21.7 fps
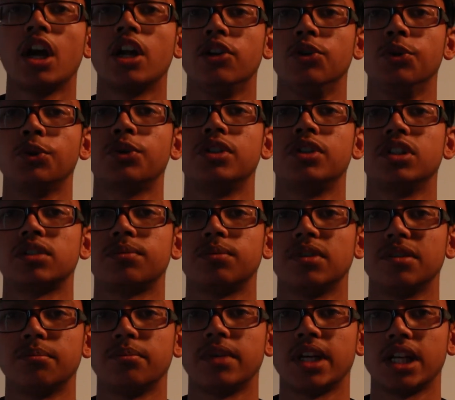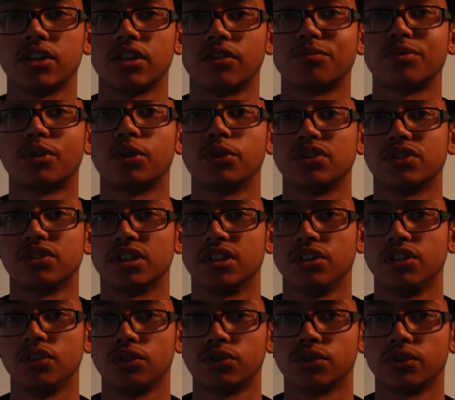Nucleus being made of protons
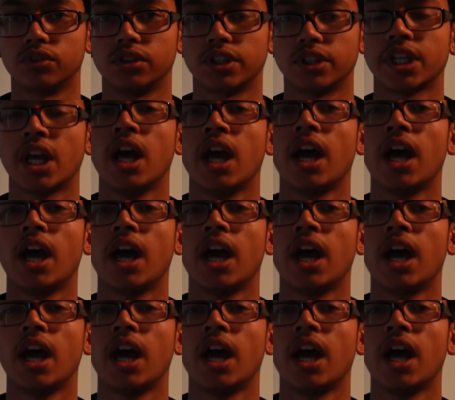and neutrons.